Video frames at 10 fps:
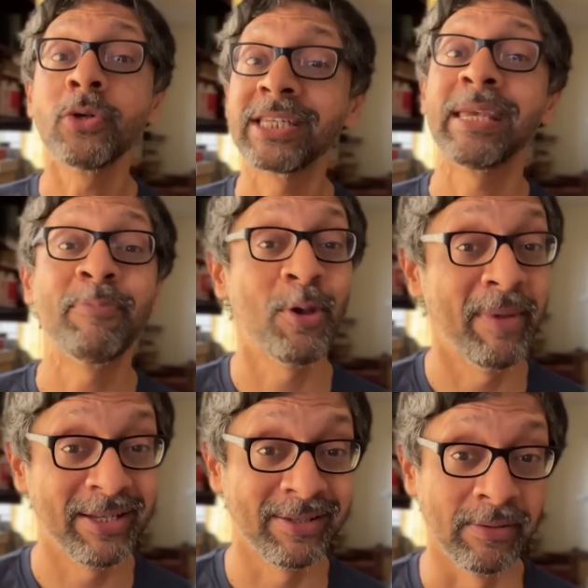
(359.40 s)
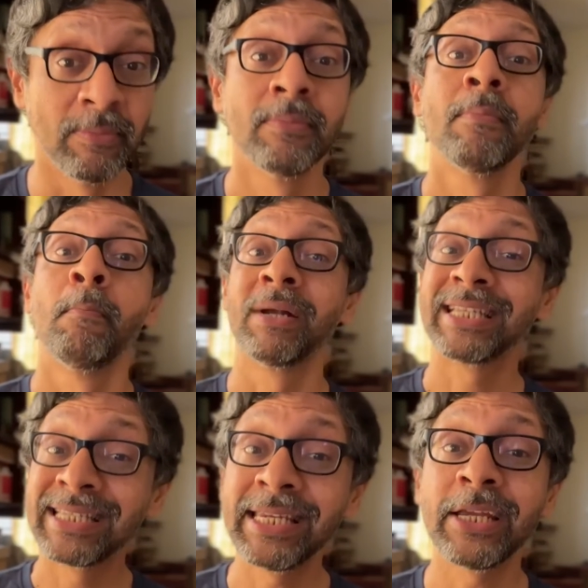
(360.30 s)
skip your medicine, but
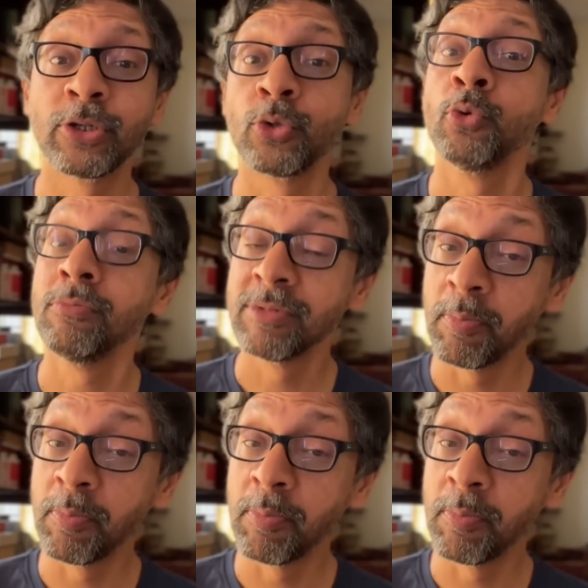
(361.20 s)
stick to the